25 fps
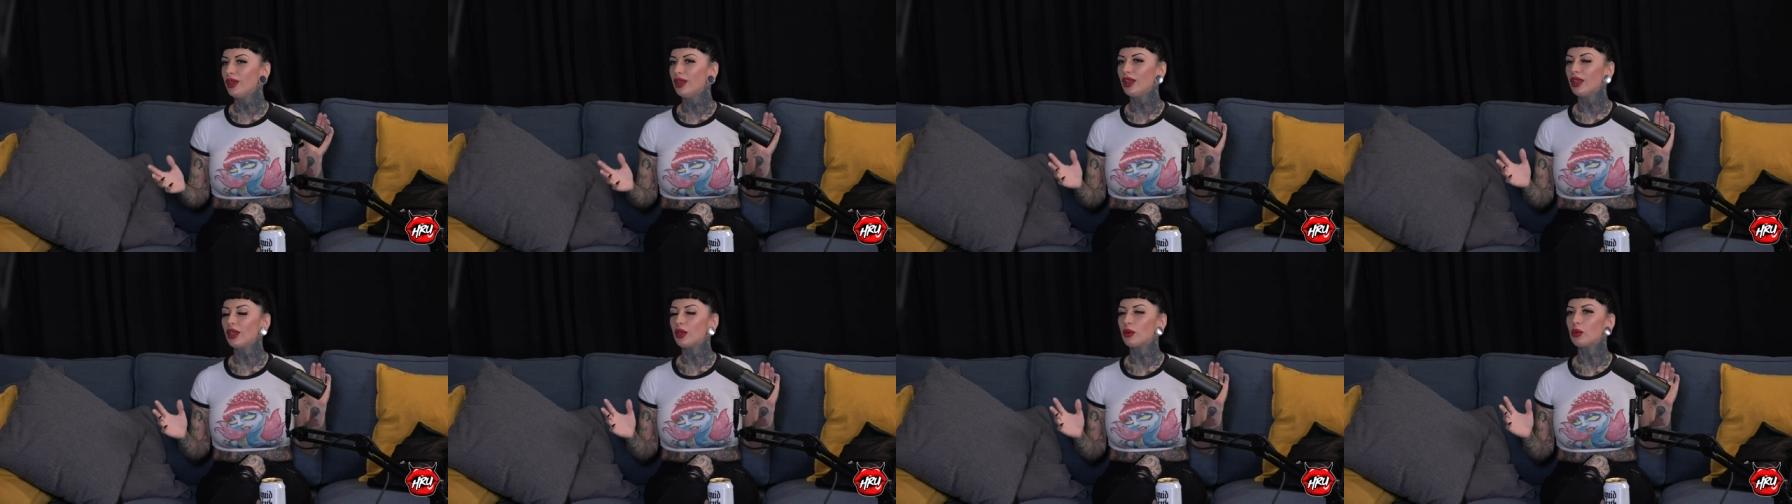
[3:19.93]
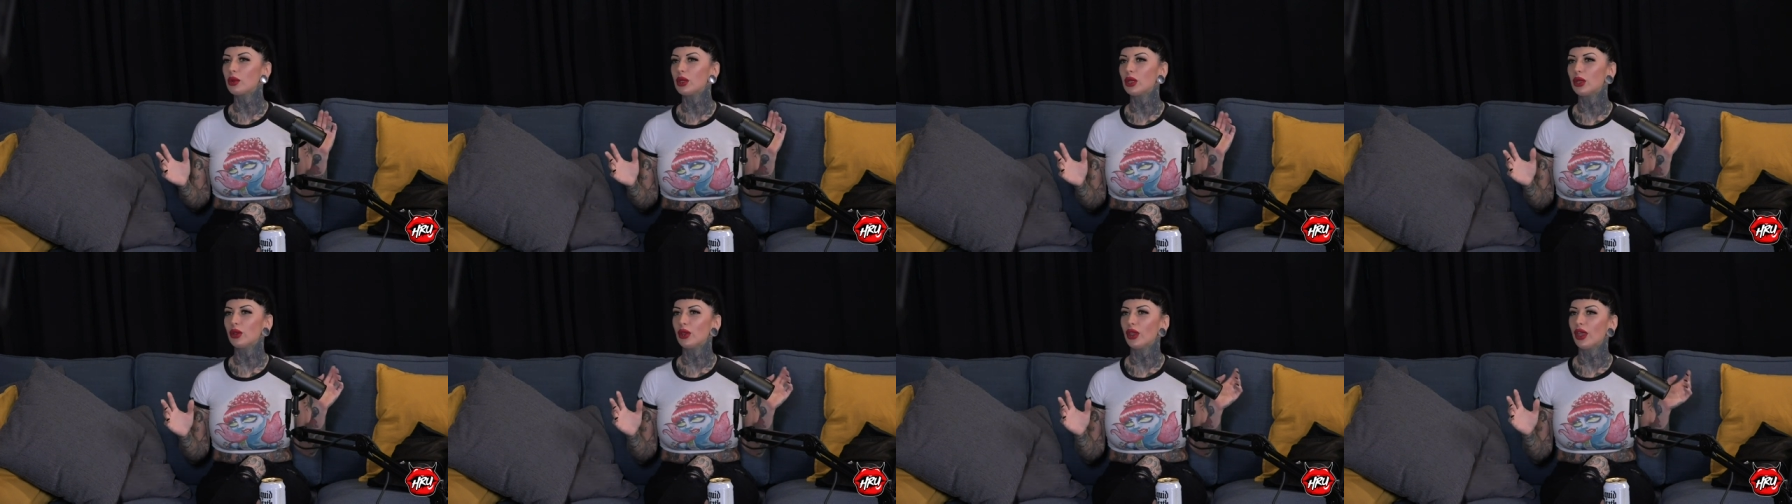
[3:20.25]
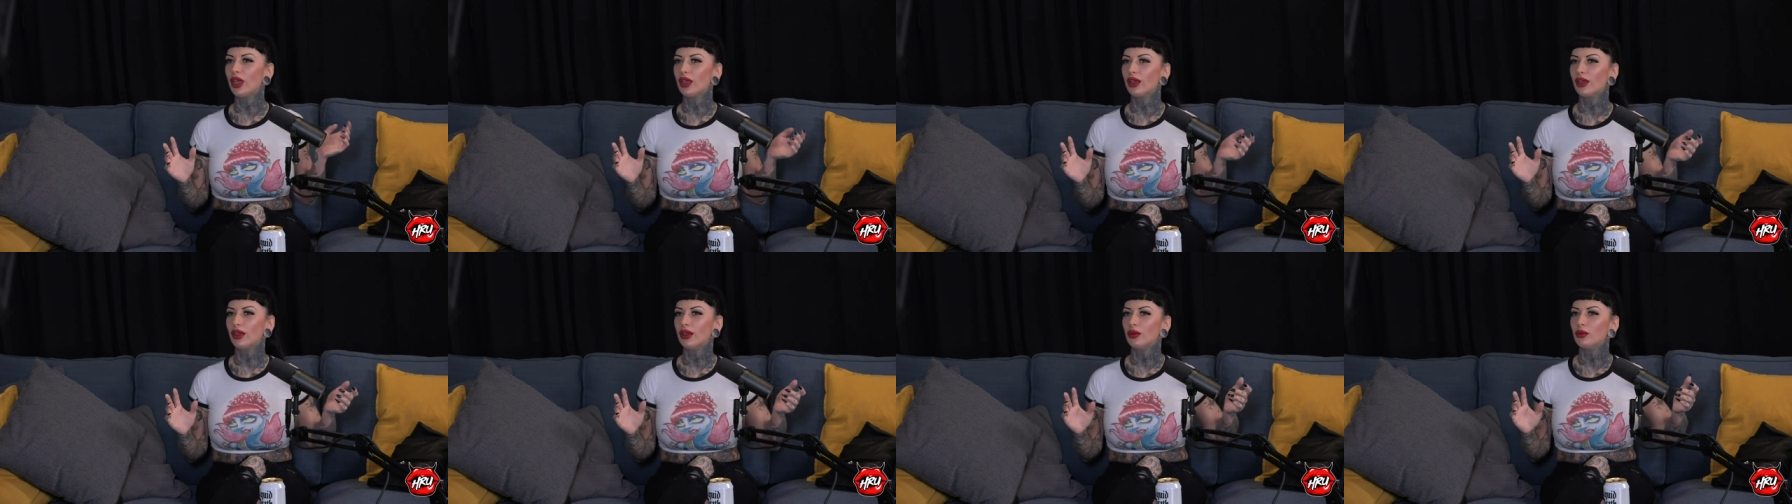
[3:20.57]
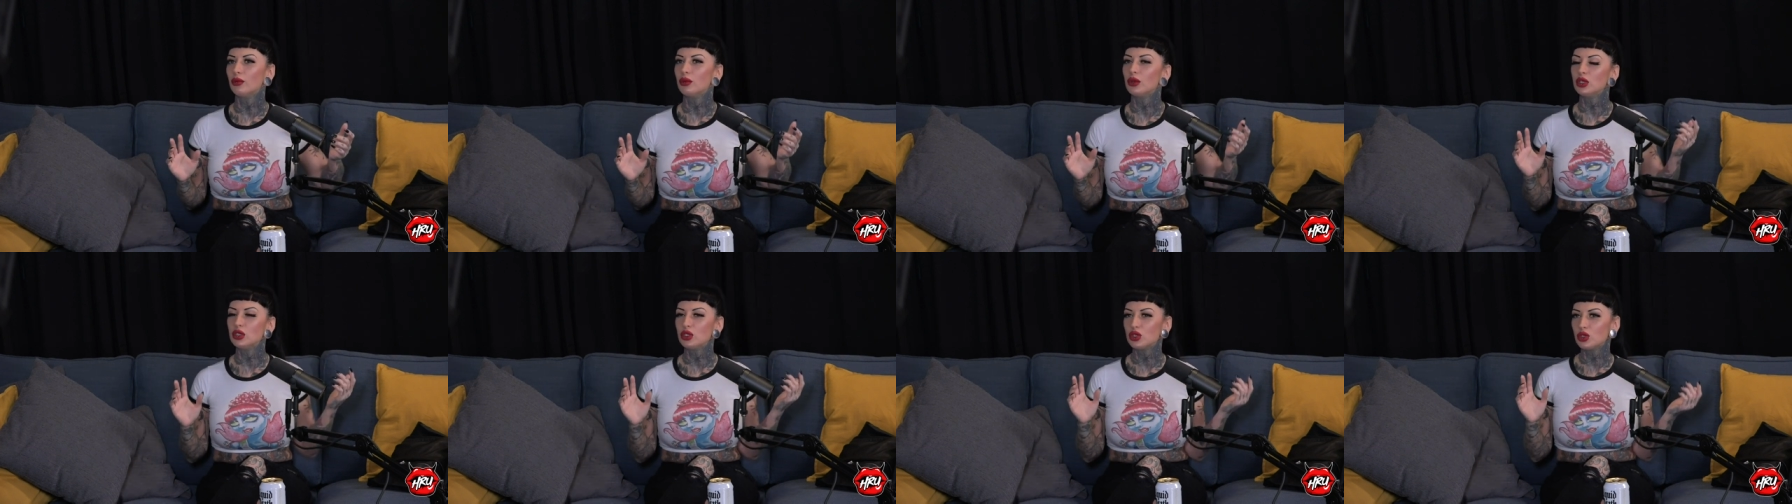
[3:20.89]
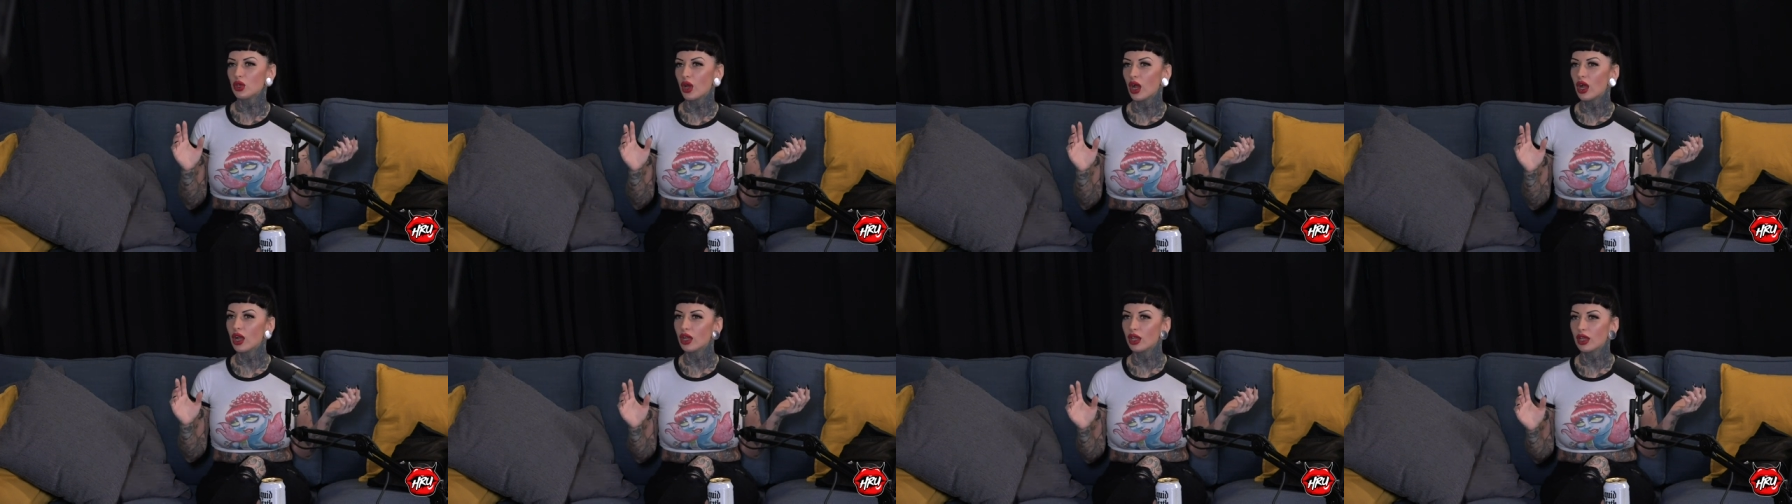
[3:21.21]
you know, like when you're like, when you're
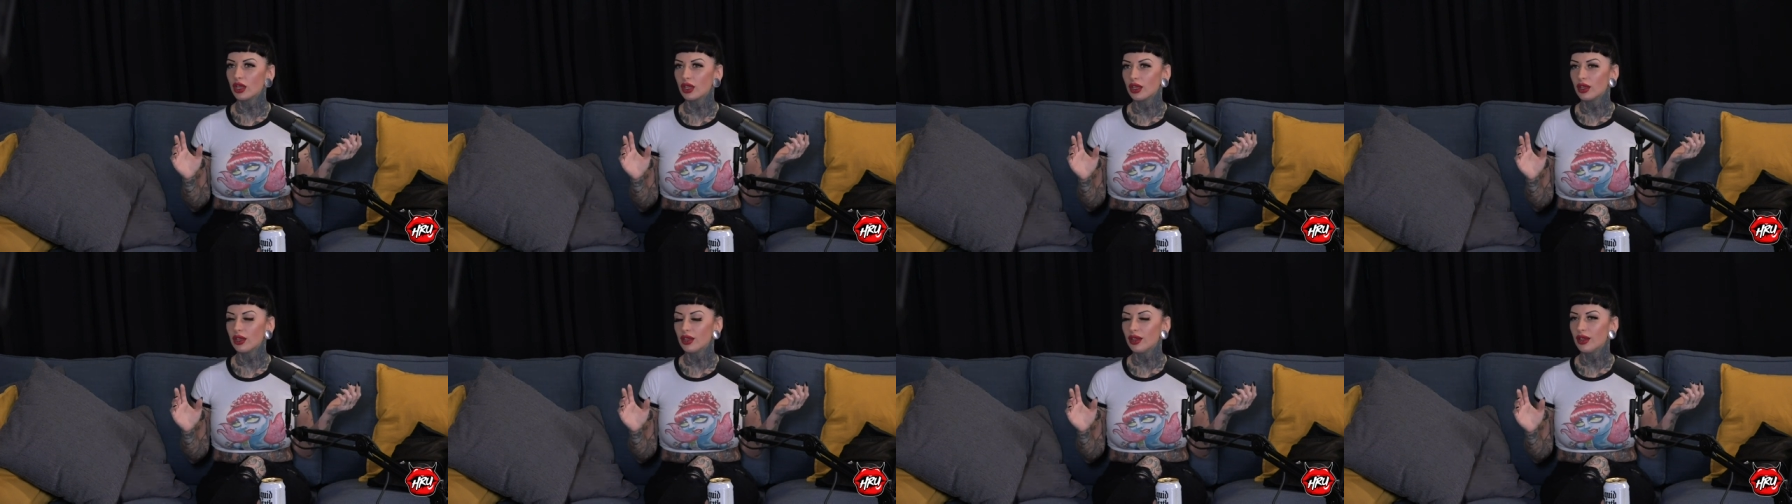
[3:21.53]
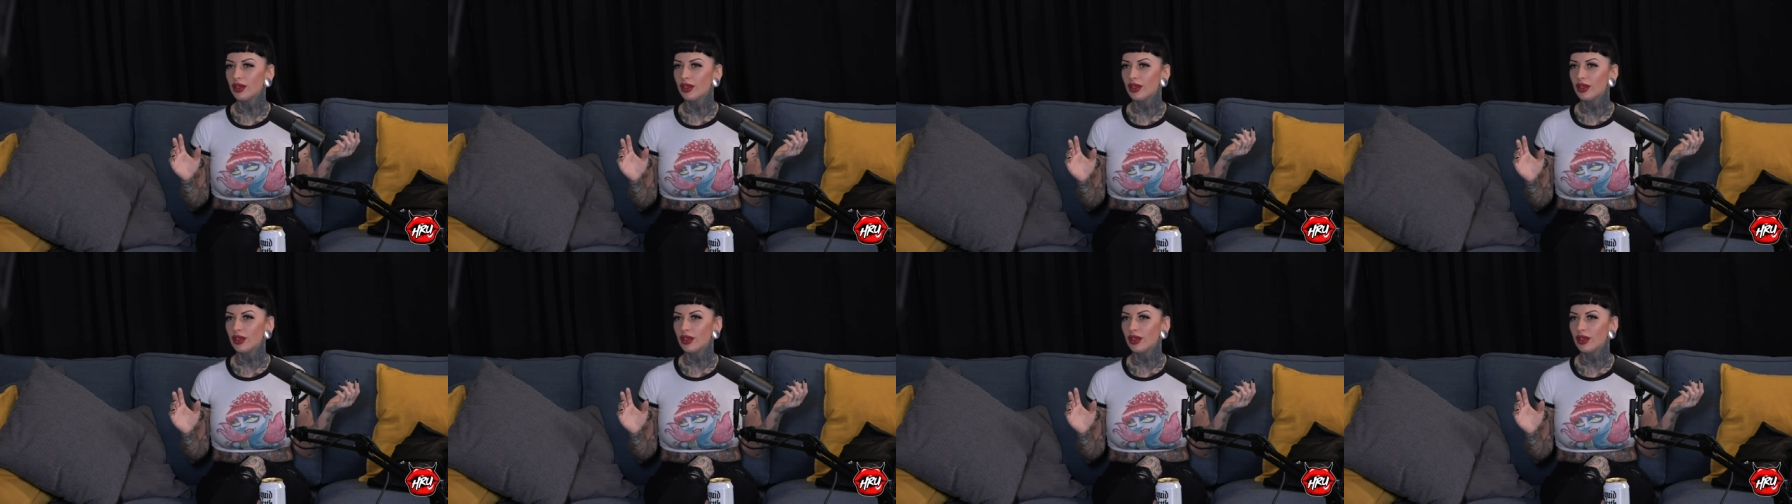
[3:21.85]
drunk,